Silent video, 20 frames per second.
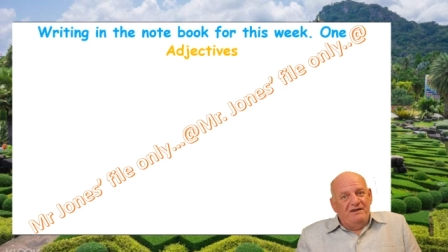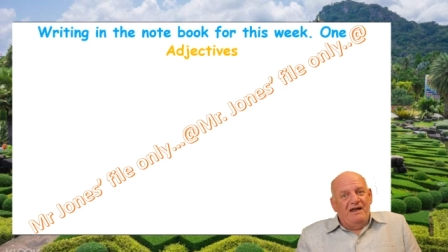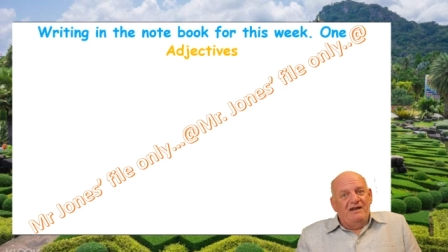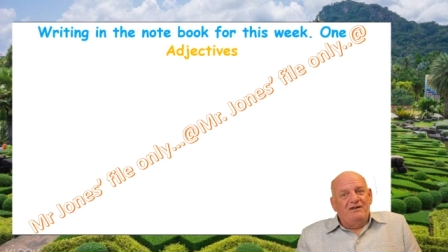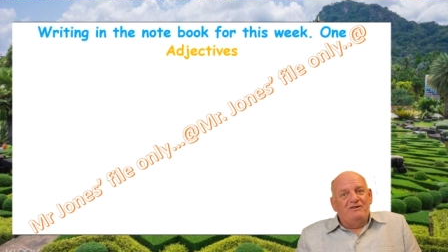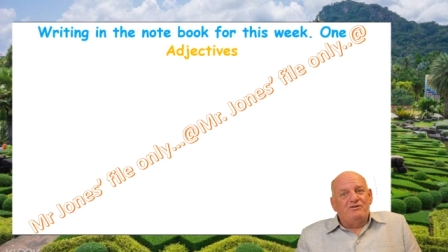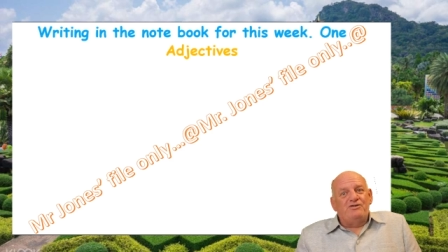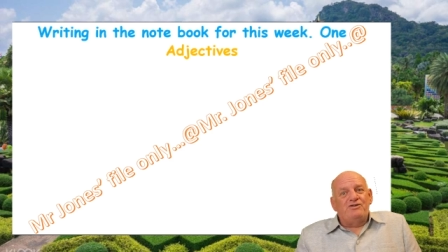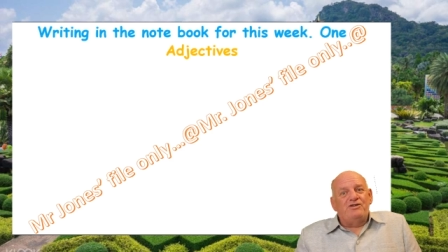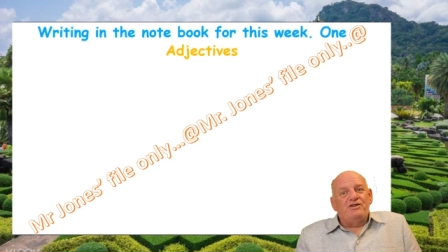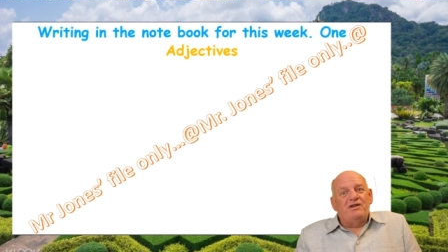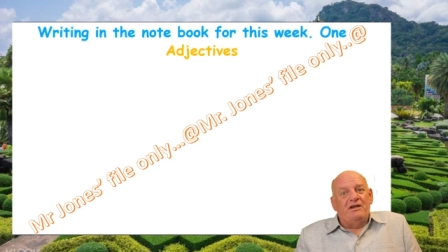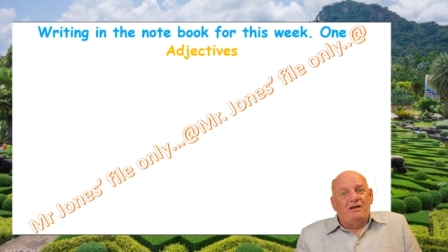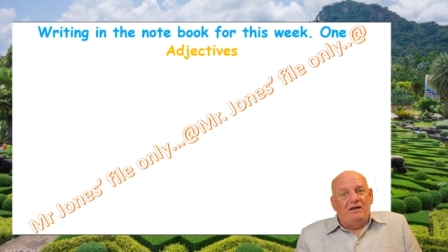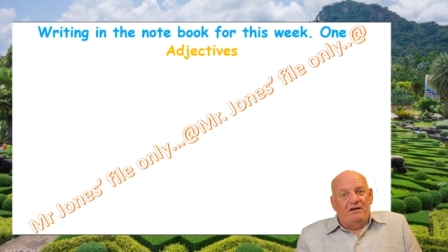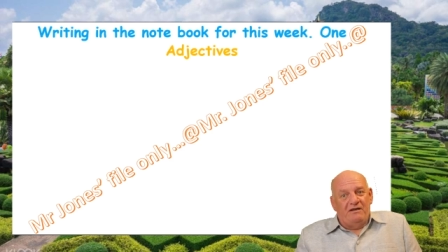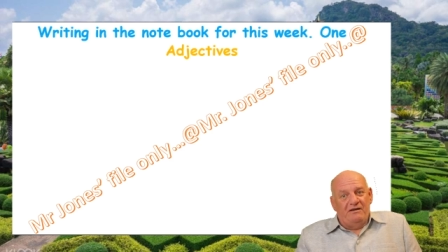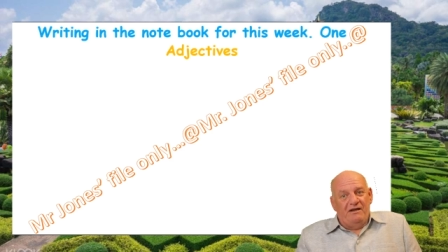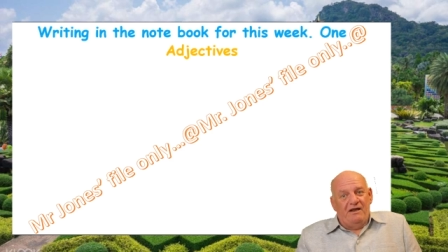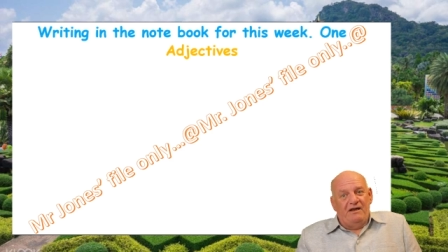and
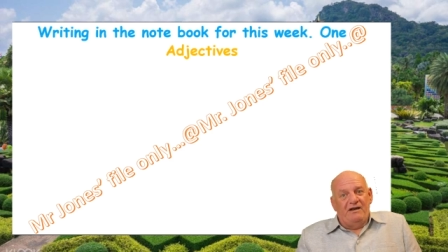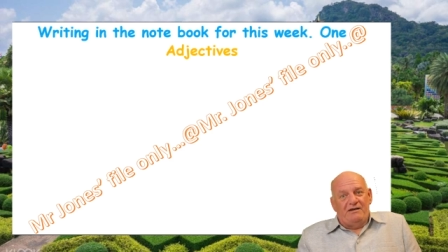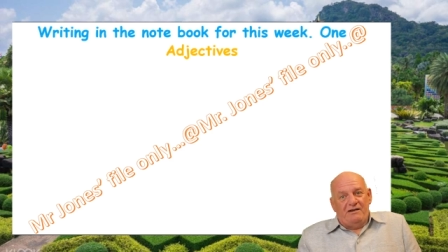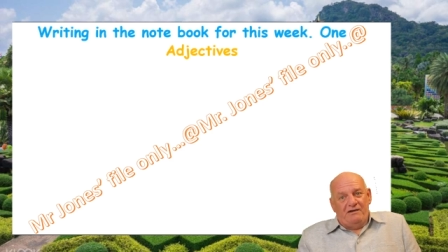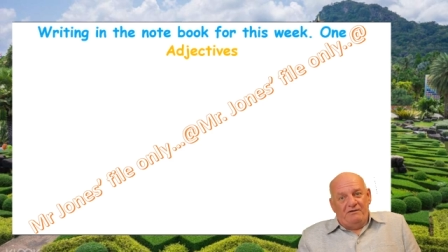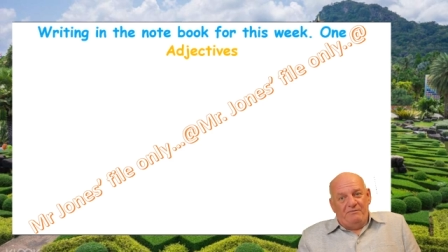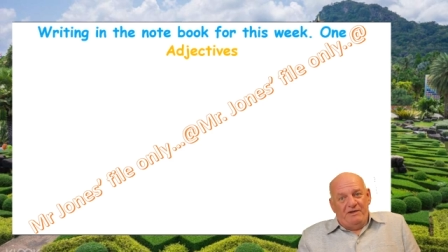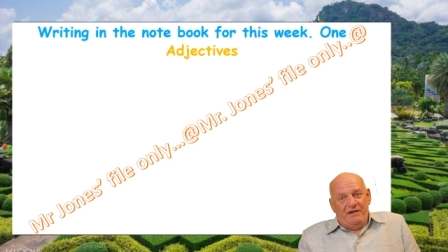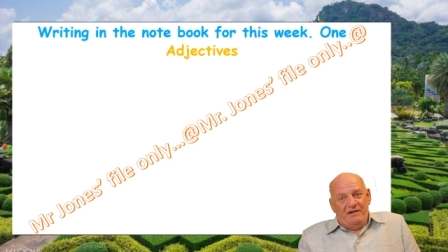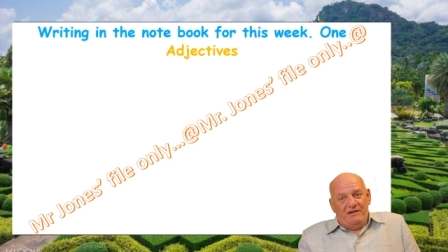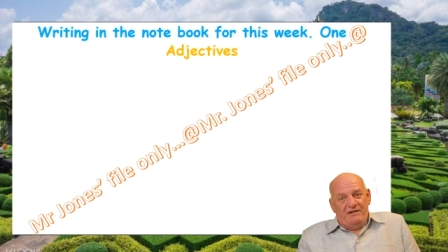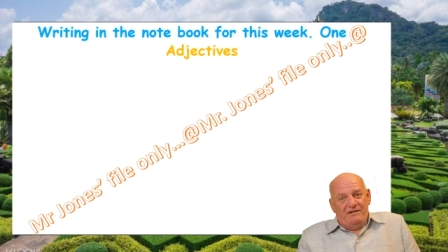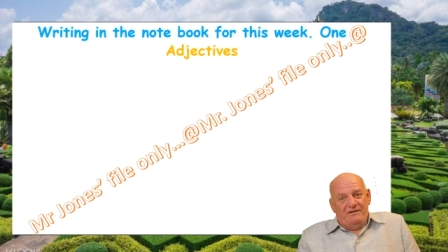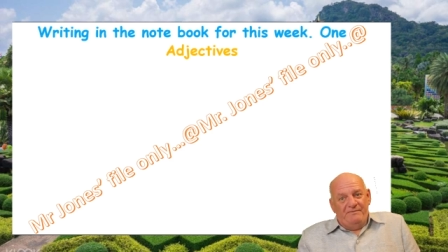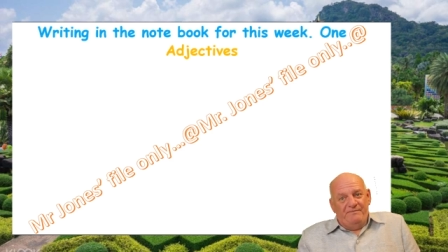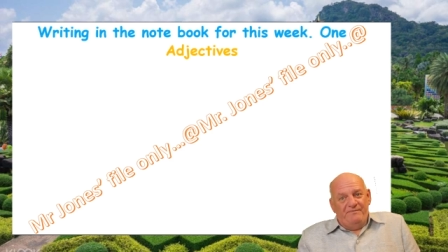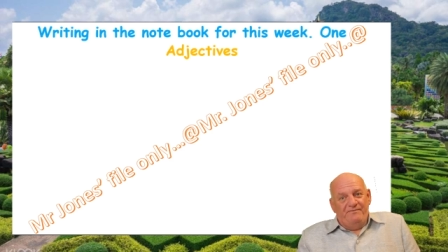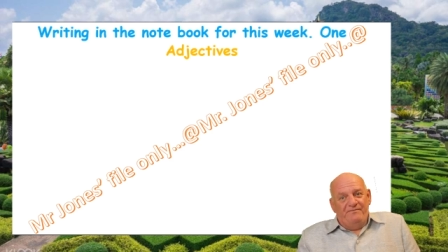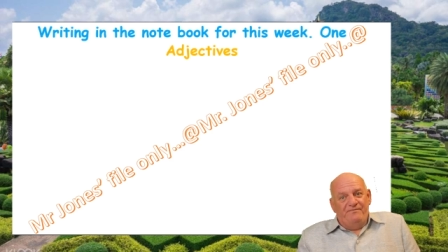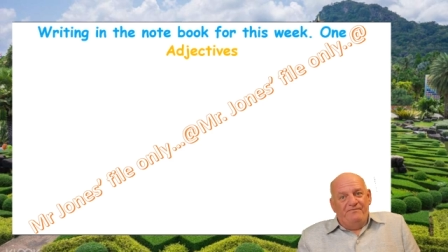chill a little
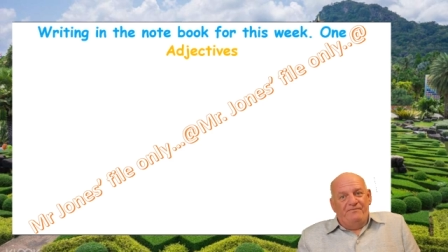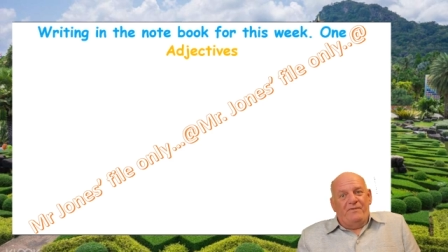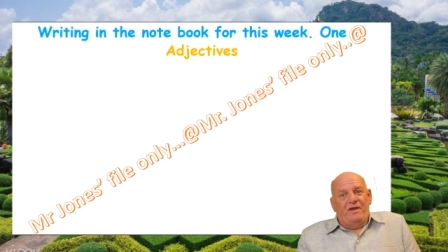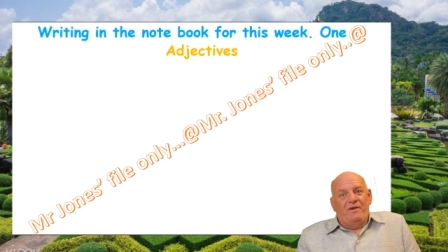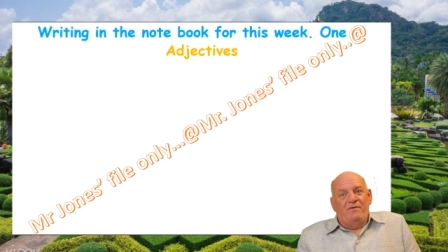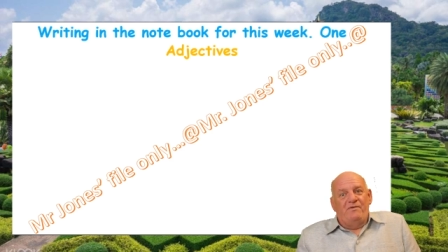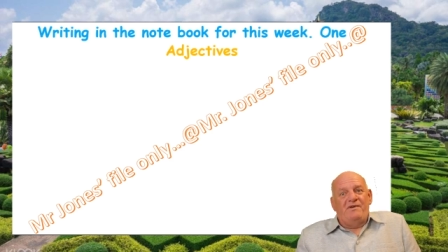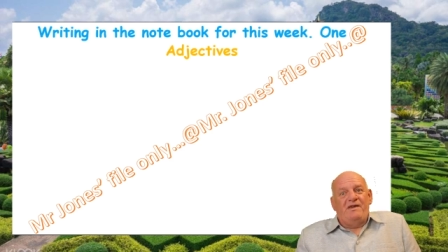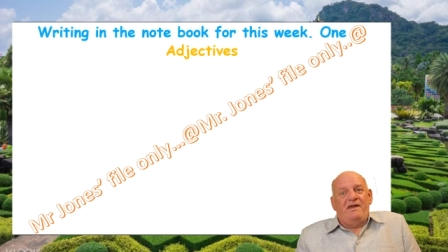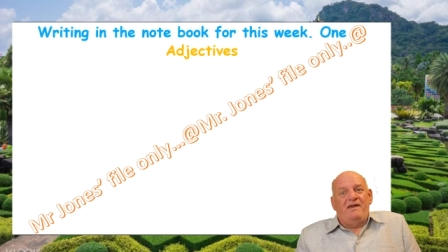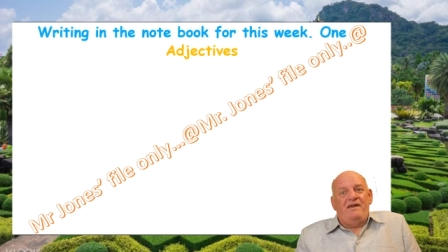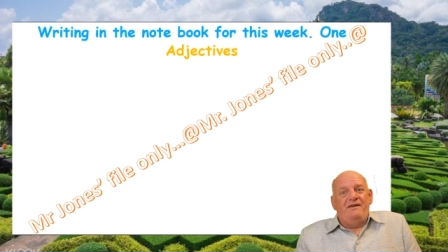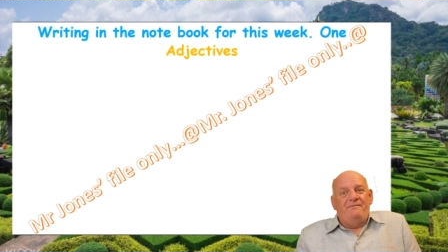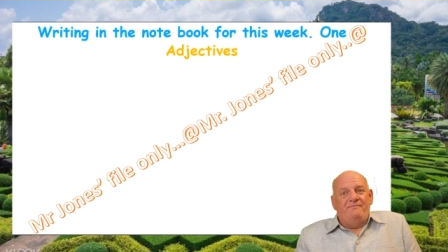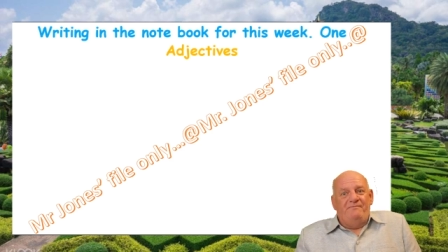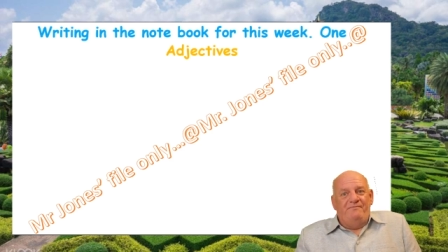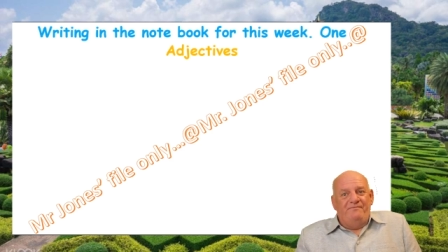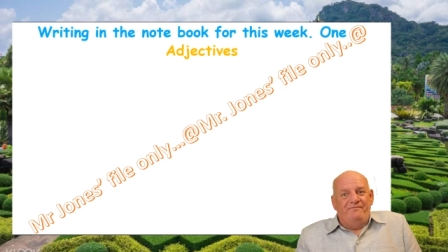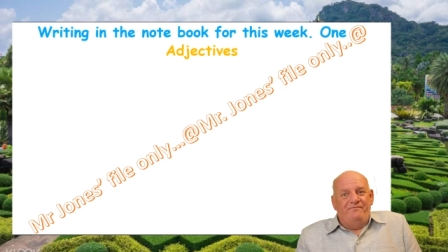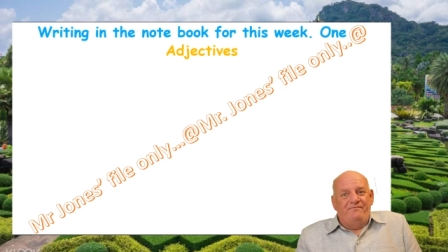bit. Okay?